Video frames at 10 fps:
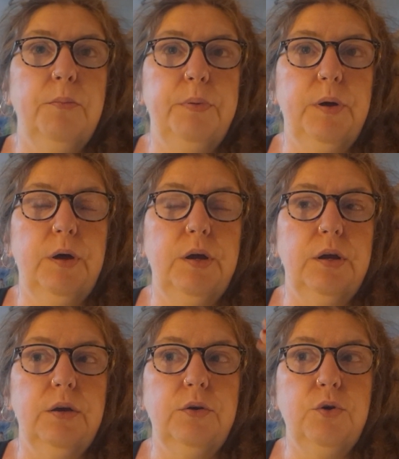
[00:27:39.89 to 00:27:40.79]

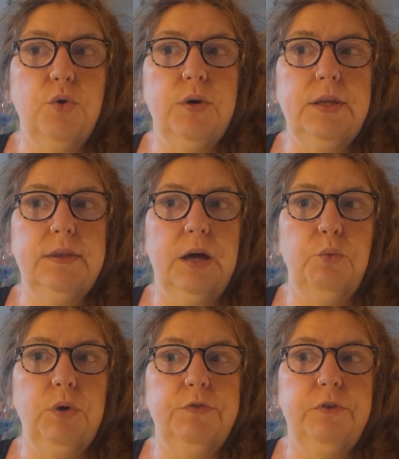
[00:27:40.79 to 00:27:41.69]
But knowing
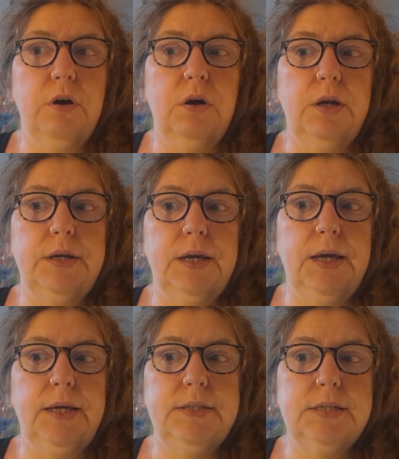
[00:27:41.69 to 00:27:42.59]
that we've got
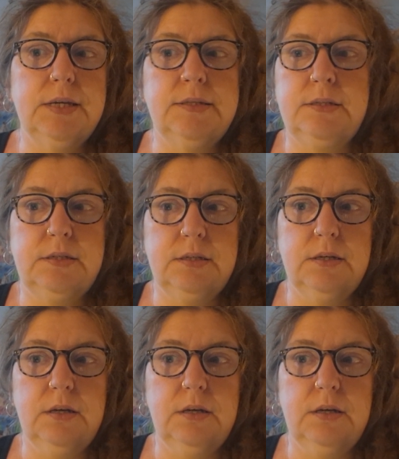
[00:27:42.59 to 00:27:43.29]
a test